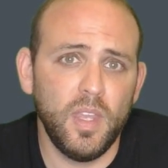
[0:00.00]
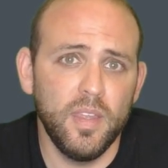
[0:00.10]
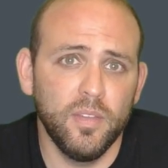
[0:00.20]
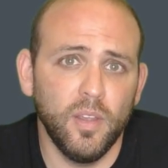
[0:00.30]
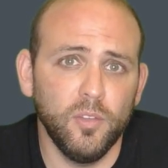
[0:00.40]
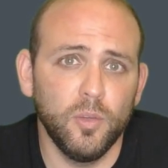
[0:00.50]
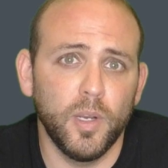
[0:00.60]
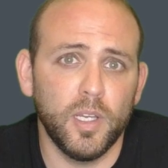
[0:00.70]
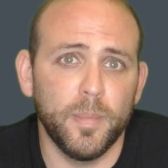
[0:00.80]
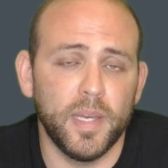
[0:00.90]
and Tesla
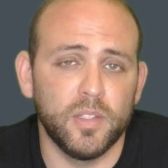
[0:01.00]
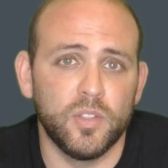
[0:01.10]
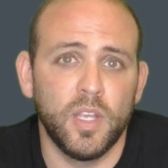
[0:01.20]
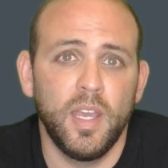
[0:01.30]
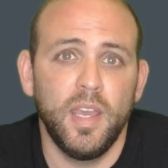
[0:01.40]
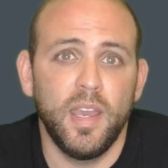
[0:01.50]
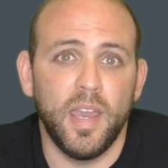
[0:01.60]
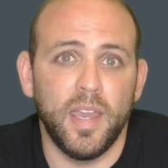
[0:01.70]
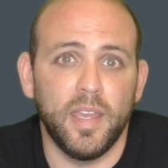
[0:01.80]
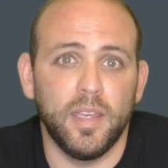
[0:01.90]
recommends
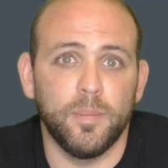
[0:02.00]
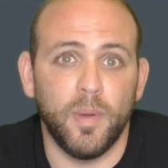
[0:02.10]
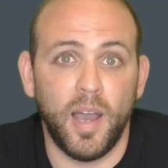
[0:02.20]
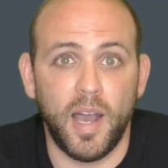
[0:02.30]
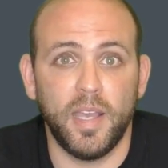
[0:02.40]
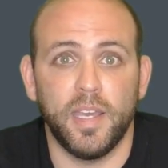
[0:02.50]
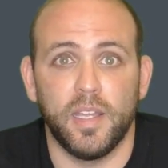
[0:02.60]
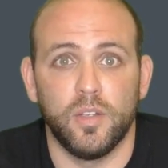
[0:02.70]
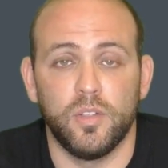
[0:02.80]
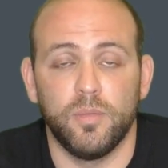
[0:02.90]
a
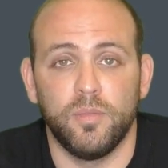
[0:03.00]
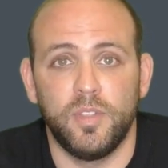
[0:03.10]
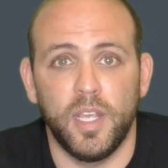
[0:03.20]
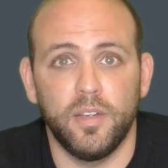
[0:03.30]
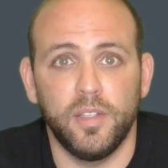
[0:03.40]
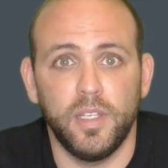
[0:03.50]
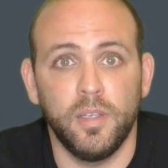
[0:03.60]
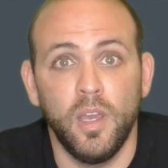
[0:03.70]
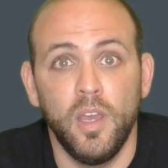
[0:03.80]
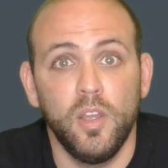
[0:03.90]
high-end
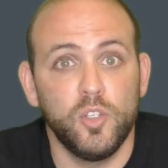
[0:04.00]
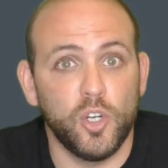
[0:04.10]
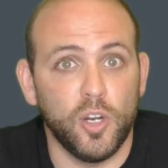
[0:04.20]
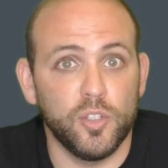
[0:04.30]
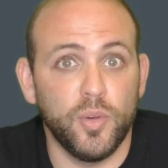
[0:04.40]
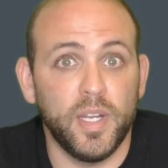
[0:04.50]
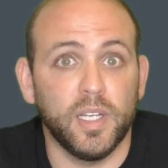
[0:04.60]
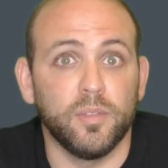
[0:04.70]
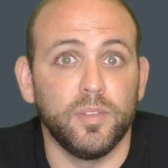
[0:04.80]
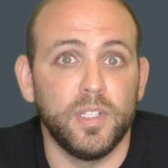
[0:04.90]
daily charge rate
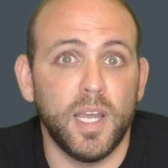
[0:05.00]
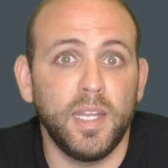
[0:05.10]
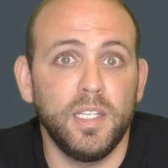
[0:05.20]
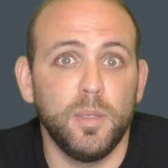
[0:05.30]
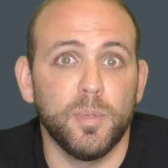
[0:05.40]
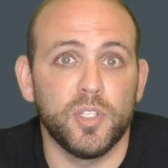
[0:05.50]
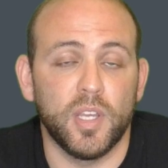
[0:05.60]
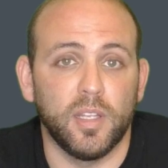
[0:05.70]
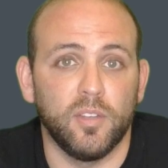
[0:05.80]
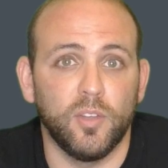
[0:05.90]
of 90%.